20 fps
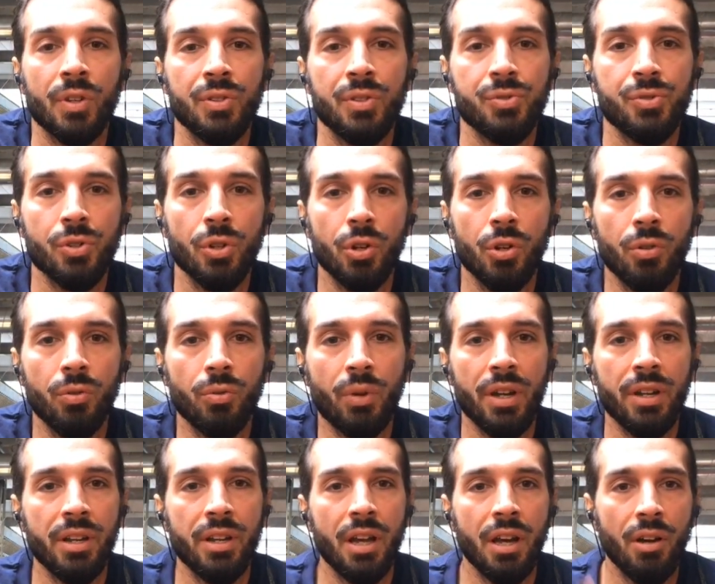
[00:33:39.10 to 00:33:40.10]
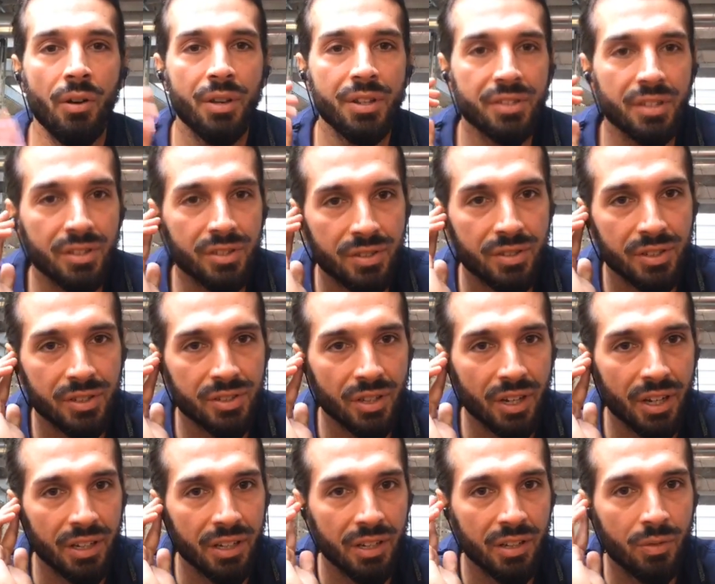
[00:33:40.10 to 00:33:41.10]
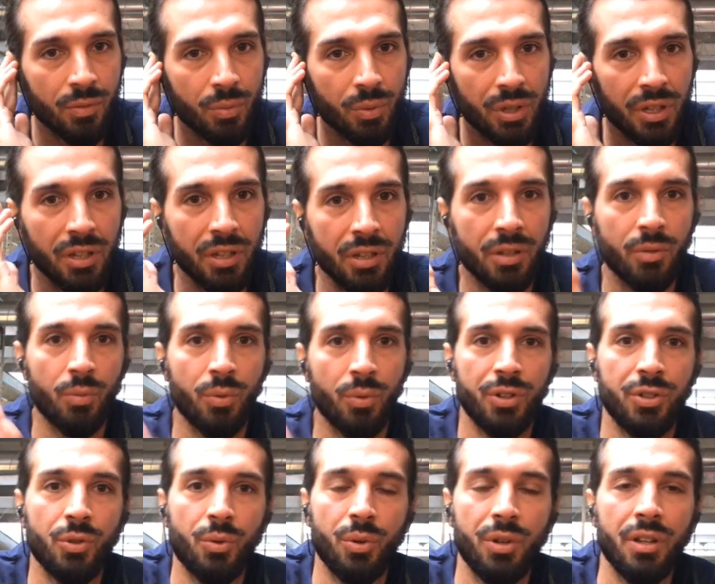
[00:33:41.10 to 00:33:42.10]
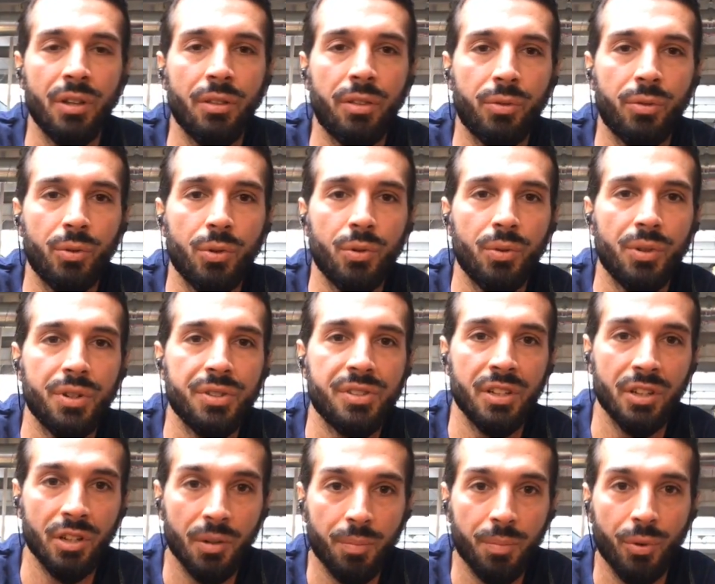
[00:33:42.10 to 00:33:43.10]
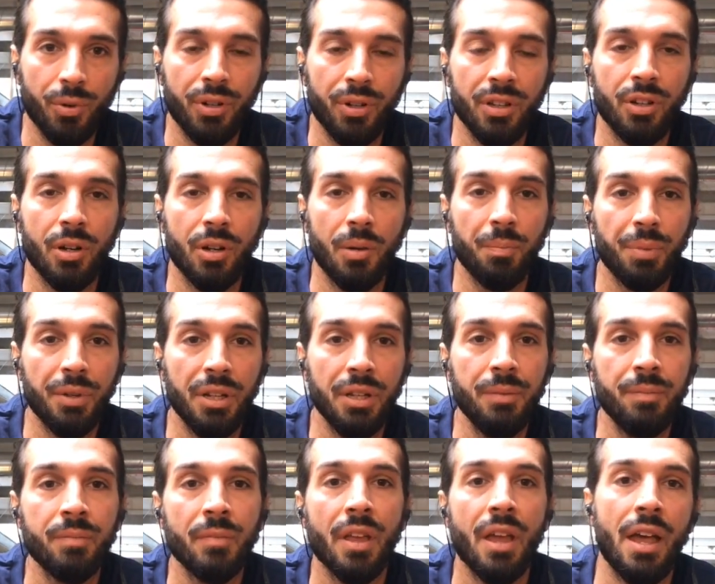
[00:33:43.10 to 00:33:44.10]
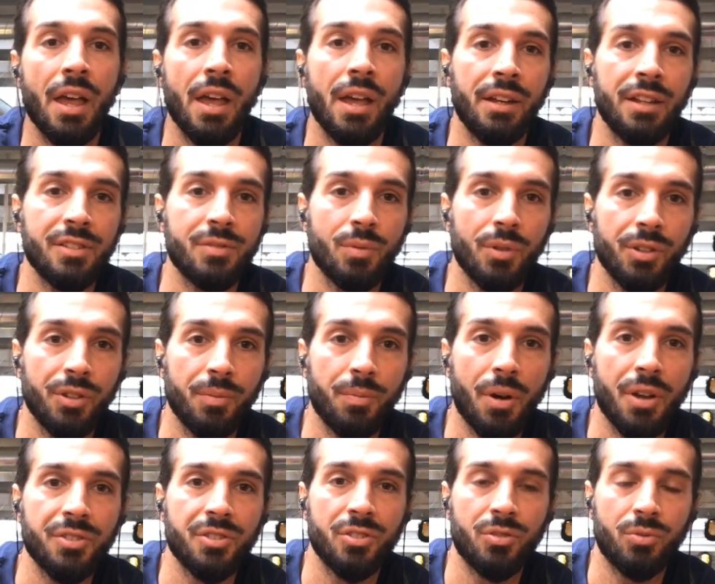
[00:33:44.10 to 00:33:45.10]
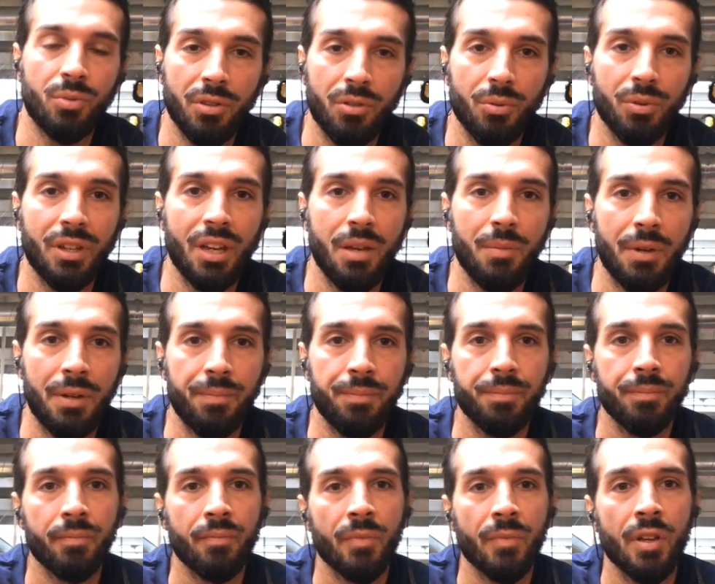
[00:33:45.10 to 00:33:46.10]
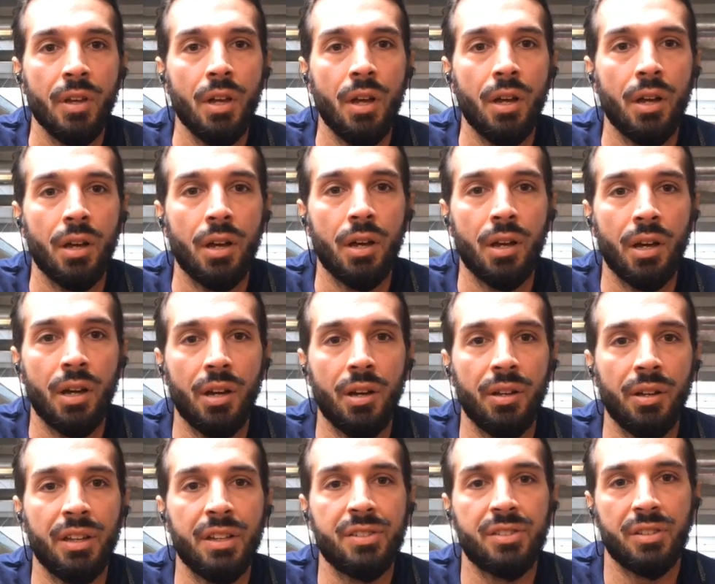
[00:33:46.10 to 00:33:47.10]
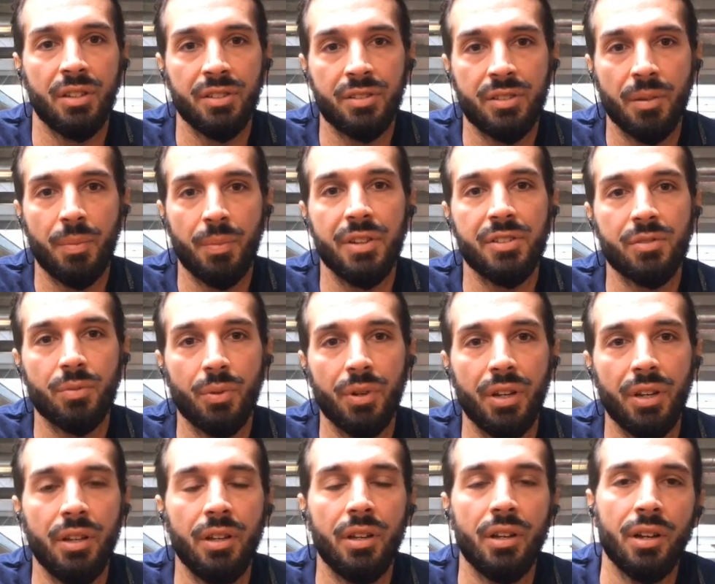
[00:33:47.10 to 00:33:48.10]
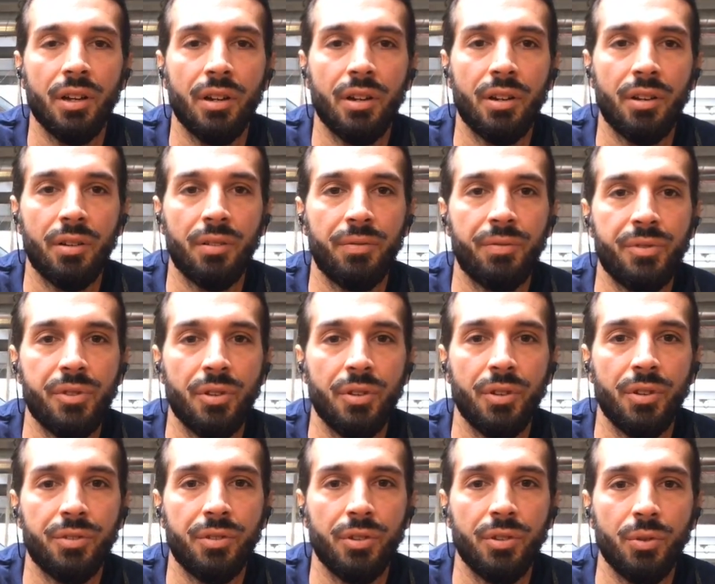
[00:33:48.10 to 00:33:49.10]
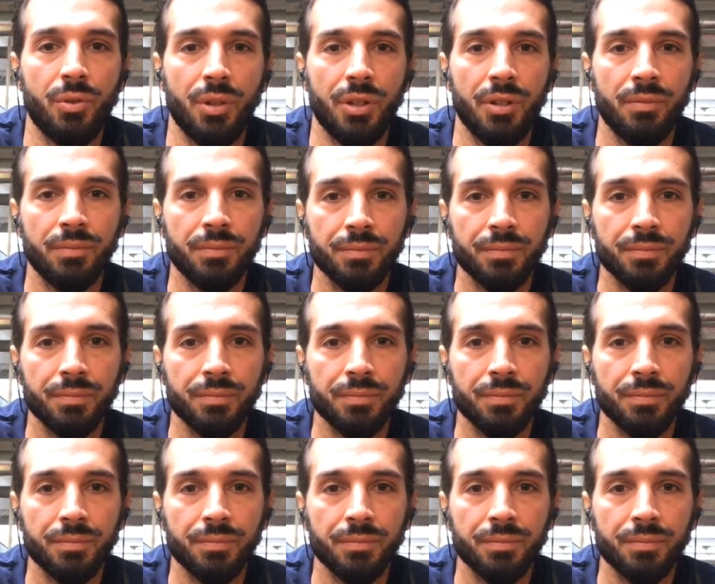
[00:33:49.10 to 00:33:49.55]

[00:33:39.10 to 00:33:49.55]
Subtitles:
So right now, as it's decided, we're doing through a Singaporean company and as well depository through Cayman. It's the best way to do it.